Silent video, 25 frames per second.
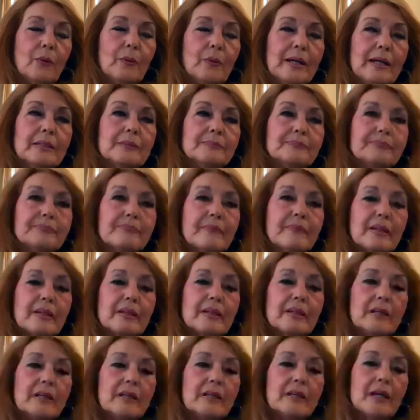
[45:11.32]
Well,
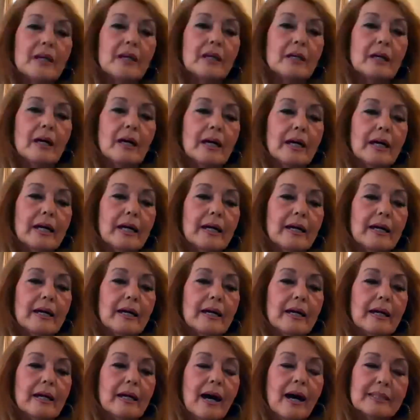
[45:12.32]

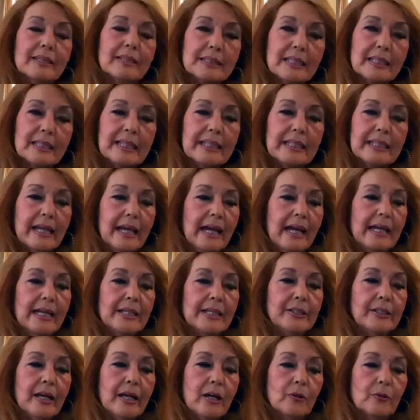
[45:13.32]
honestly, you
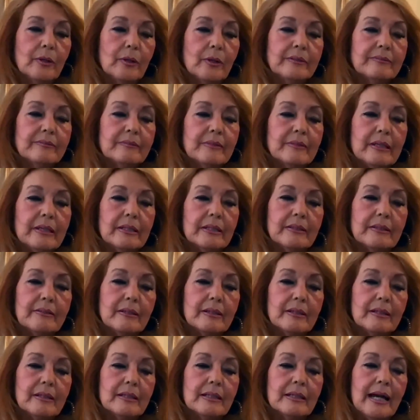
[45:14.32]
know,
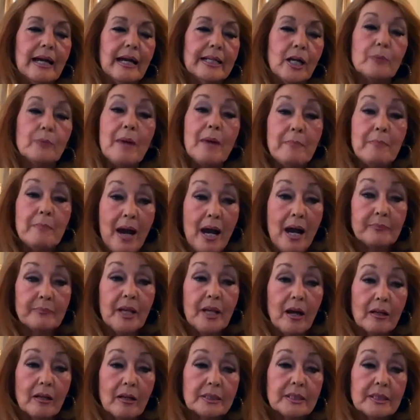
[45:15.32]
I know my mom
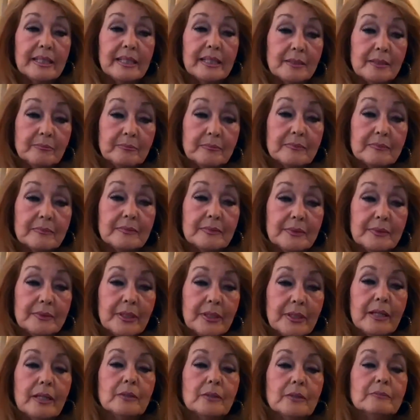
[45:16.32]
talked to him,
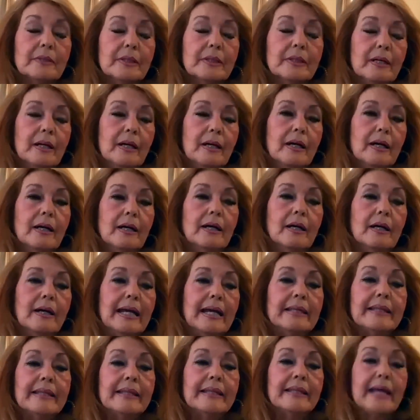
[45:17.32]
you know,
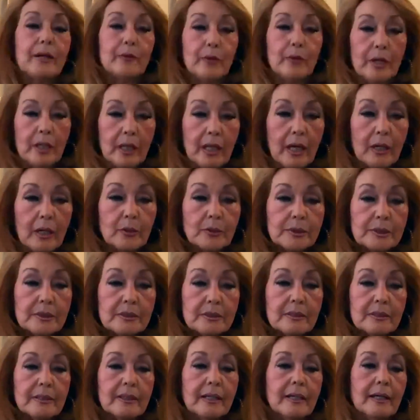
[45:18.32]
and they were close
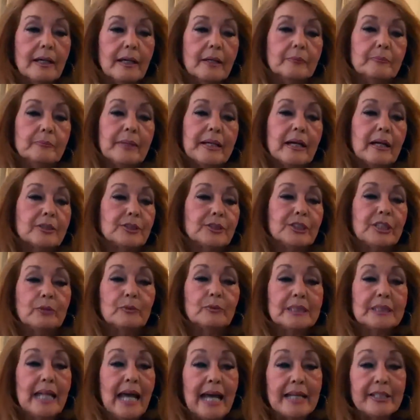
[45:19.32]
because she
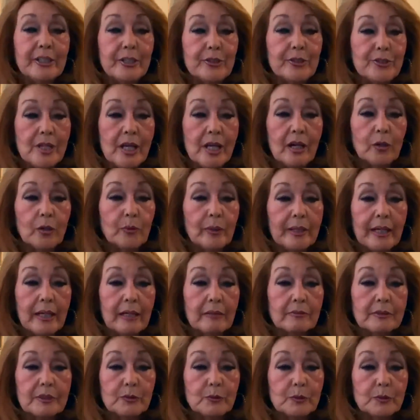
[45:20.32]
was 9 years old when
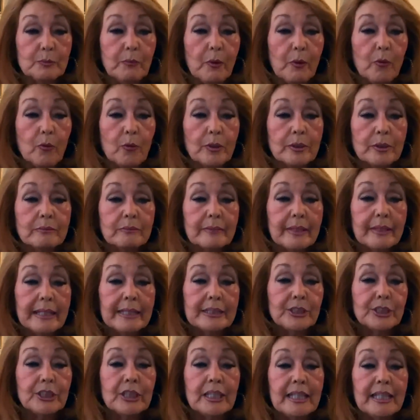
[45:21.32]
Elvis was born,
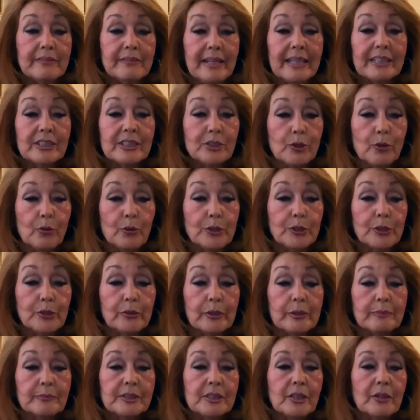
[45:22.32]
and she lived next door
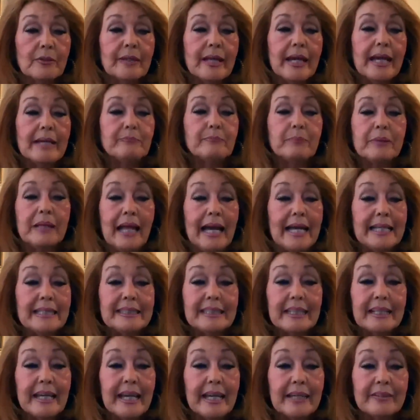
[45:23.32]
to him. So they
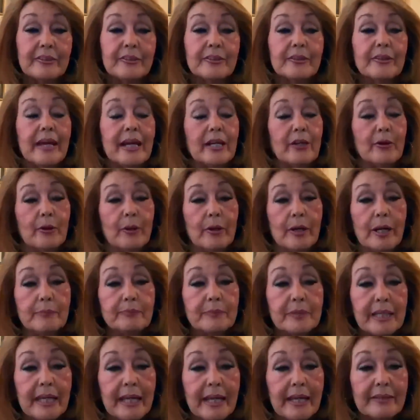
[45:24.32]
played together, they grew
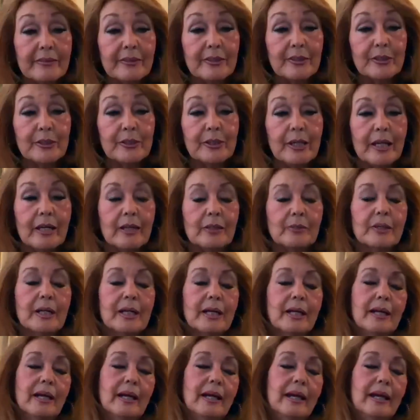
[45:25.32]
up together, you know,